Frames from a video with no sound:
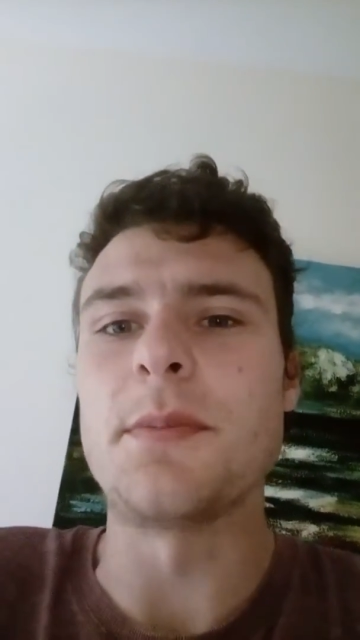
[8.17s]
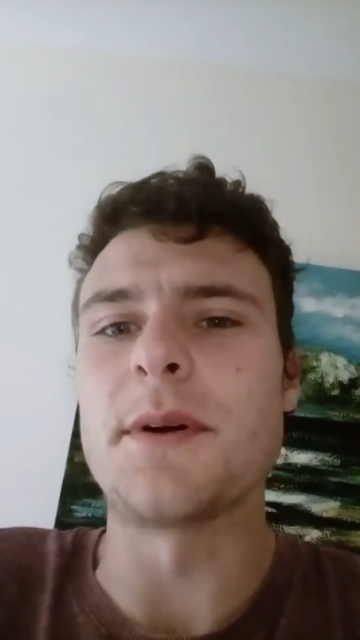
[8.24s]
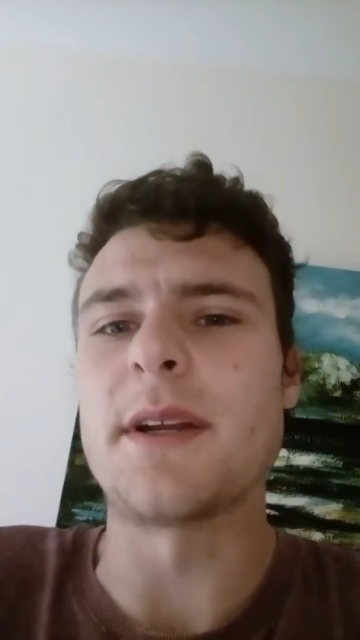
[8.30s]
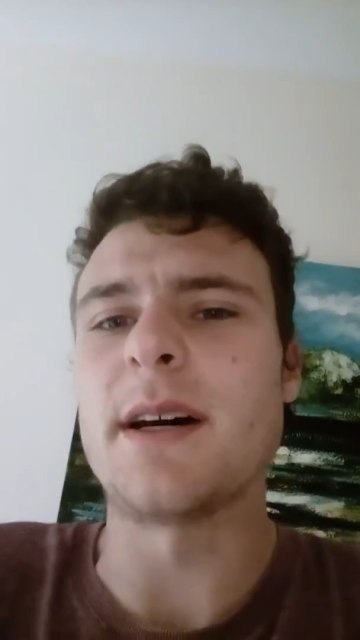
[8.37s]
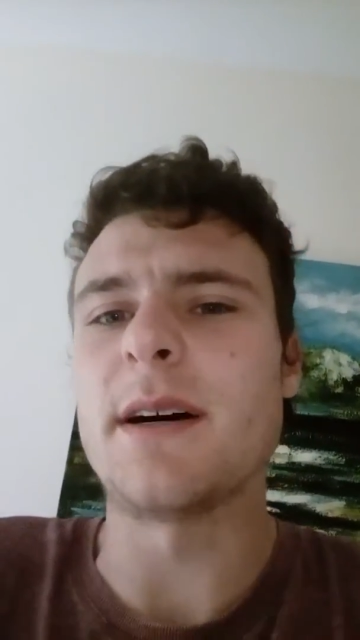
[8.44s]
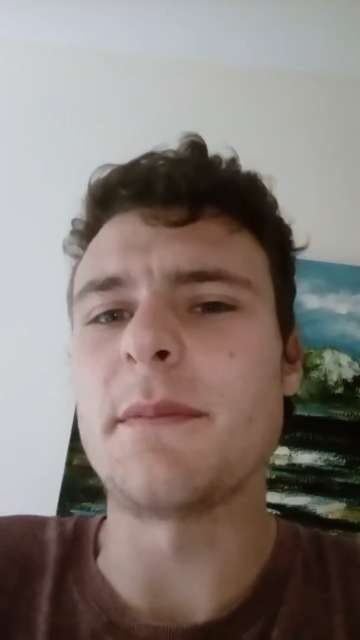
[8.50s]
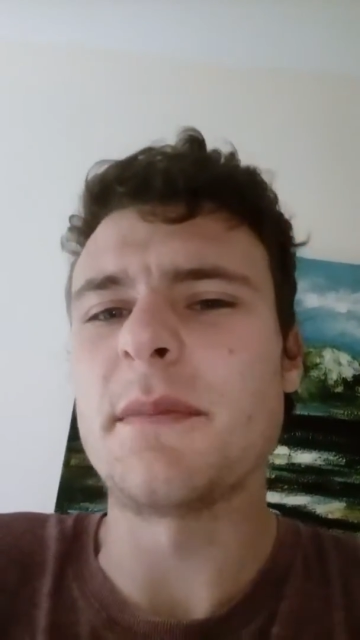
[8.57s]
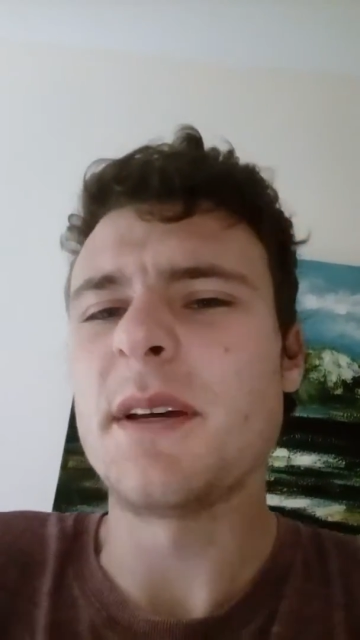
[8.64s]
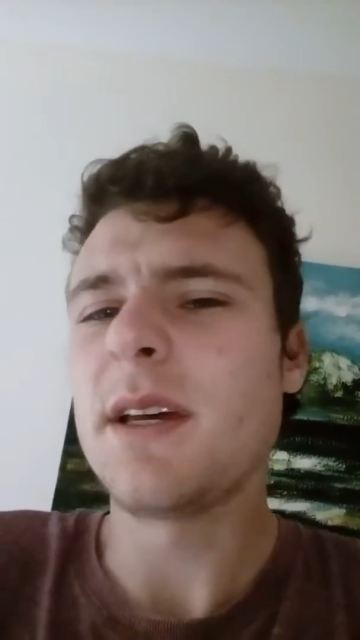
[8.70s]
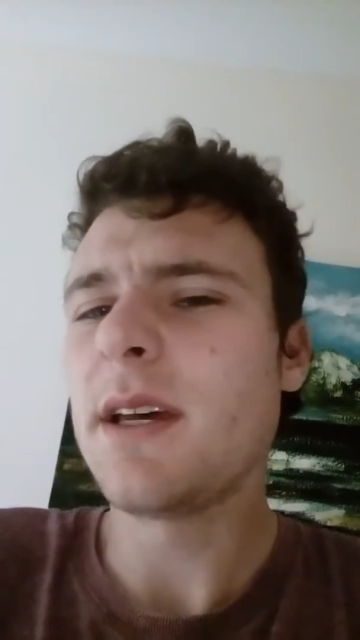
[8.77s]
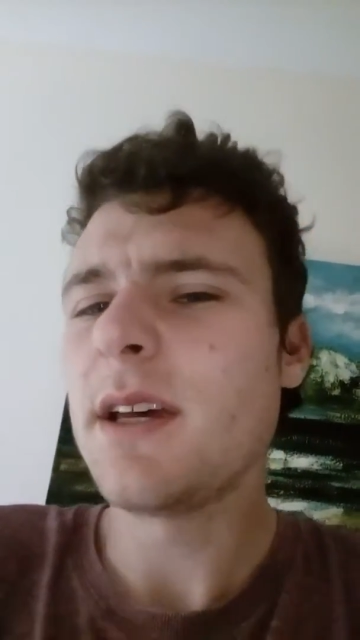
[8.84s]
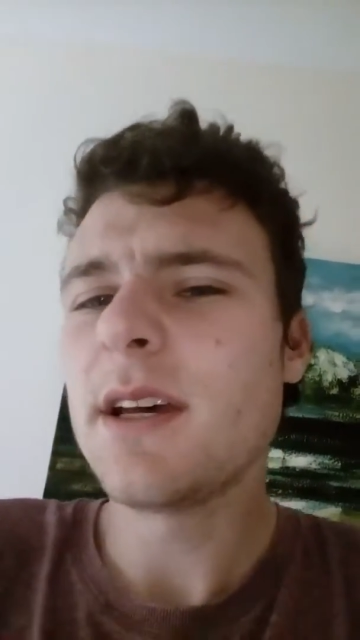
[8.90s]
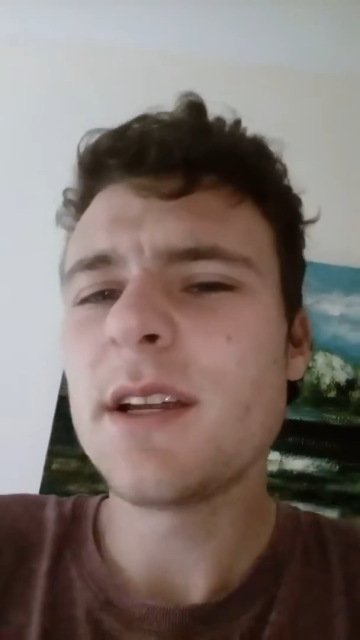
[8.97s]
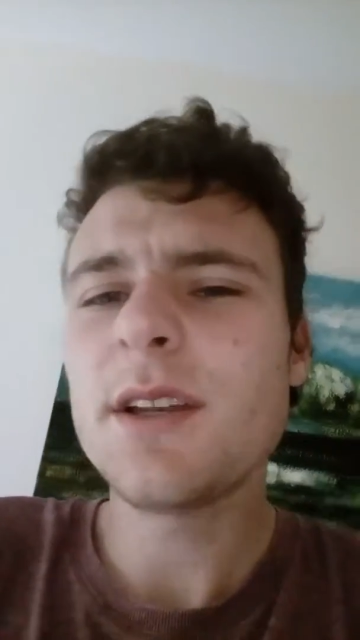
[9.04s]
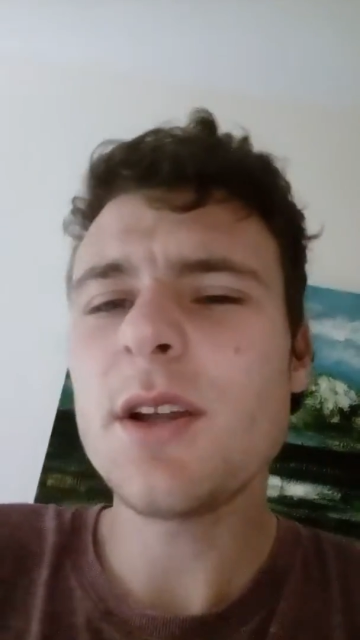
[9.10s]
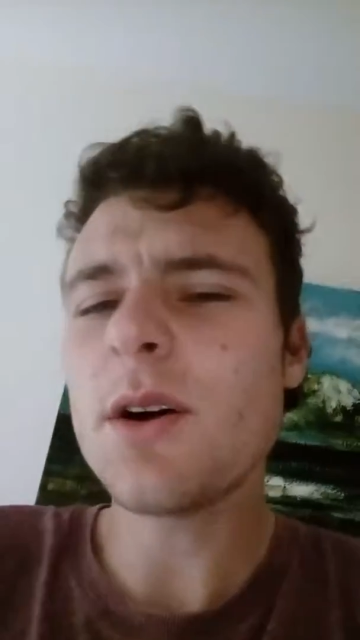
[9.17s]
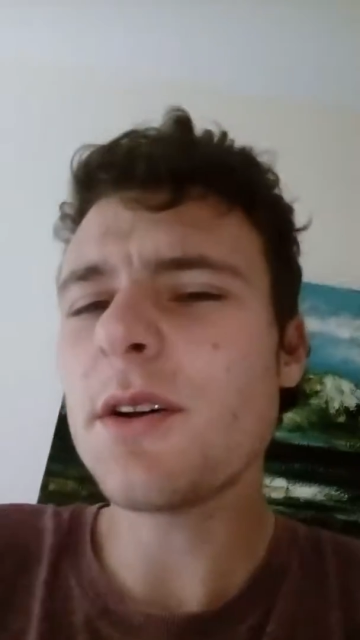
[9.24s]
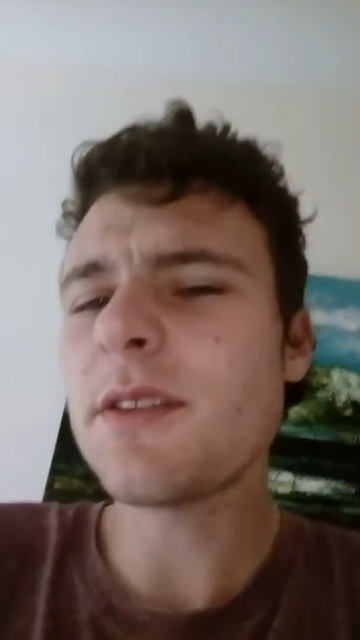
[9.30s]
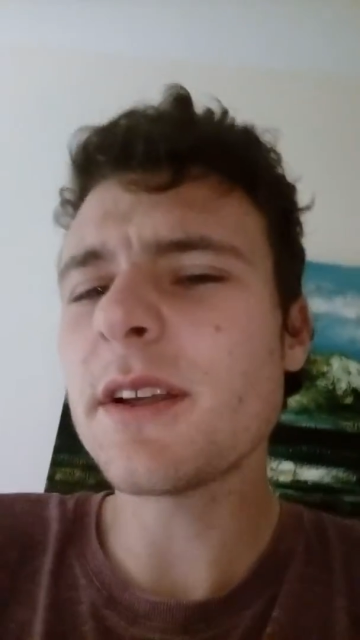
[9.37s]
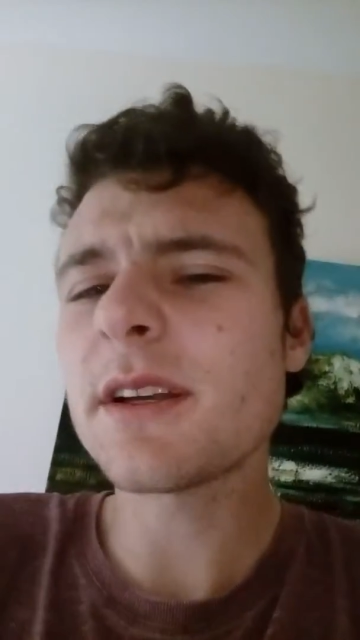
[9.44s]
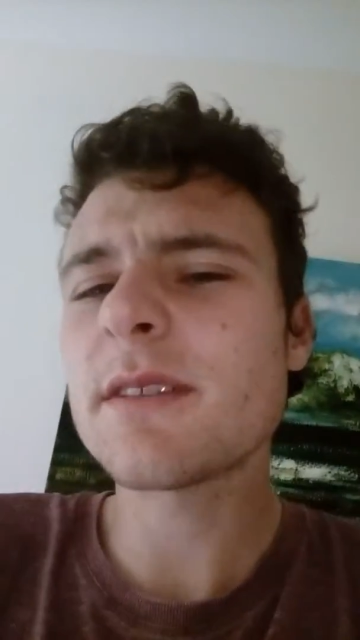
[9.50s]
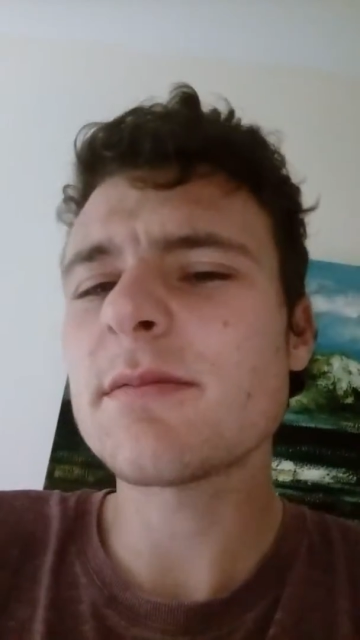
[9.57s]
But no, I
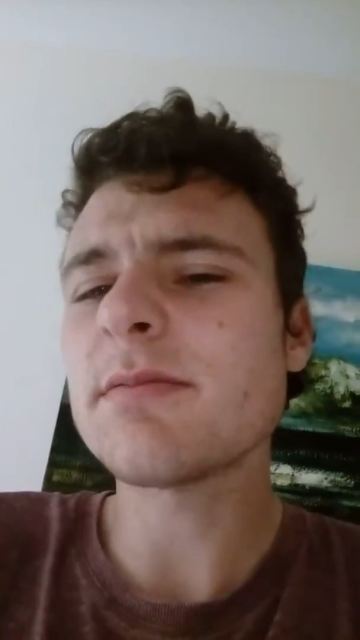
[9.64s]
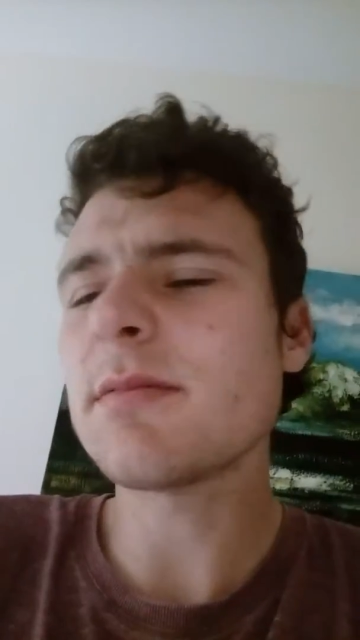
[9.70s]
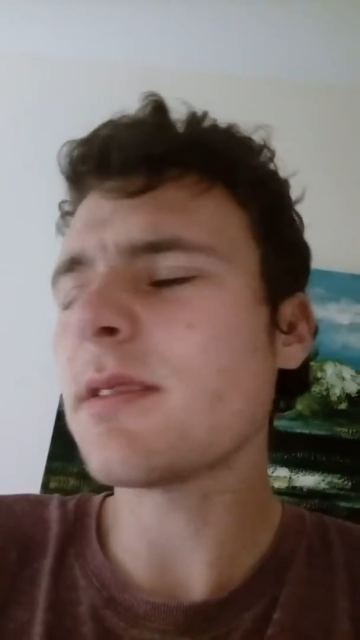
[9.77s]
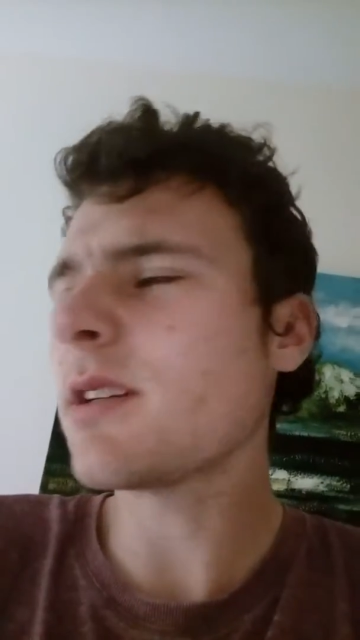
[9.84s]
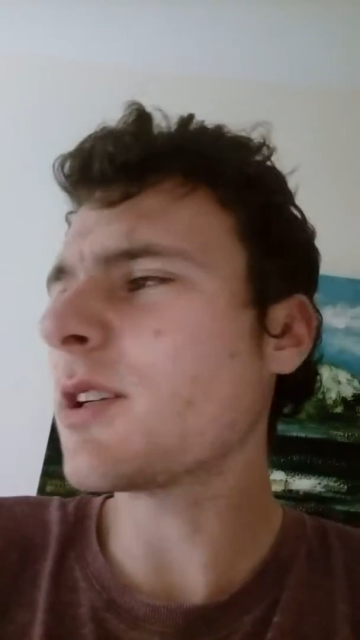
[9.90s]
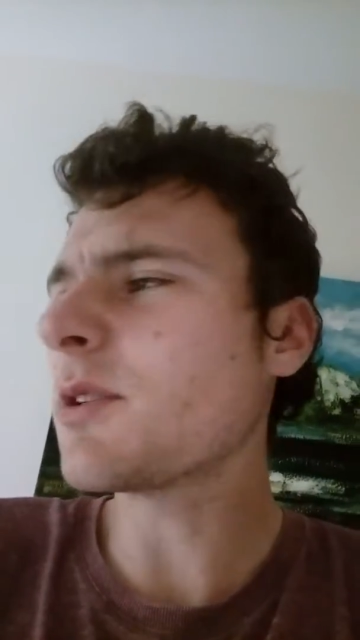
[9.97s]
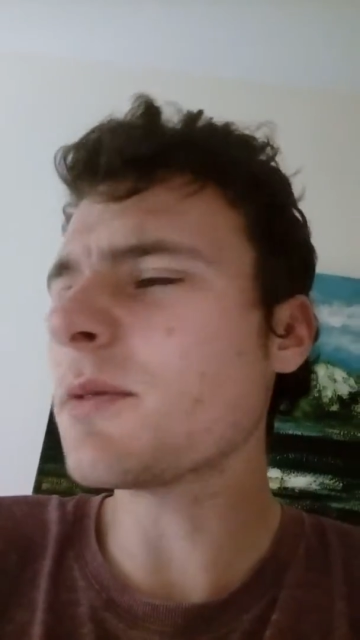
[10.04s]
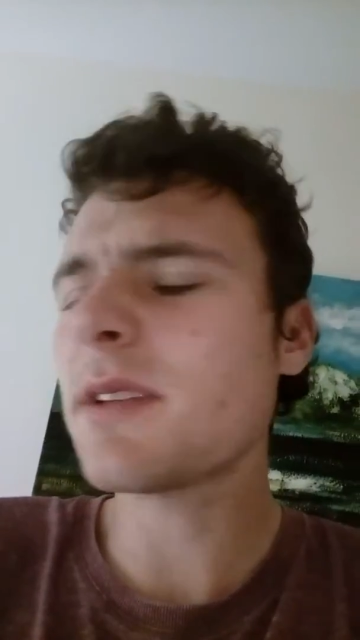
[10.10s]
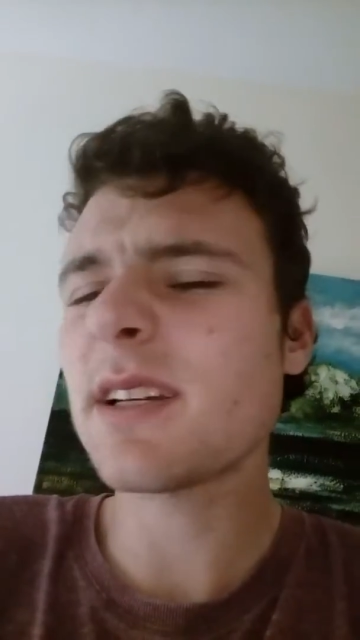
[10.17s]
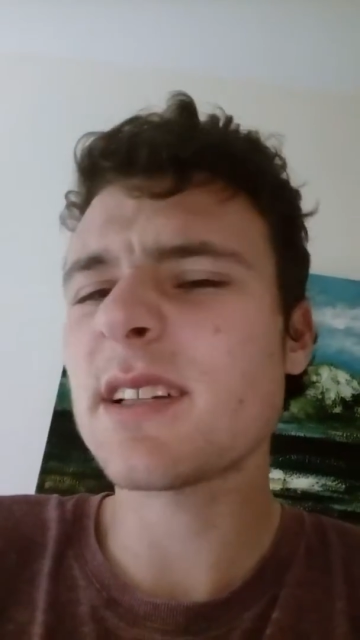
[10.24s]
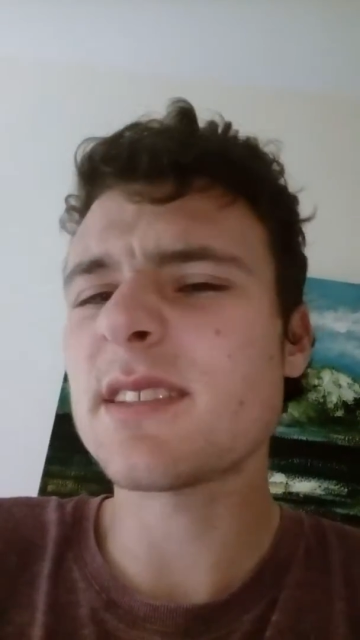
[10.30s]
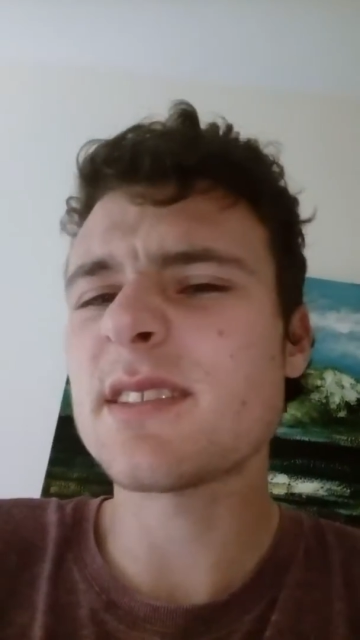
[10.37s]
don't think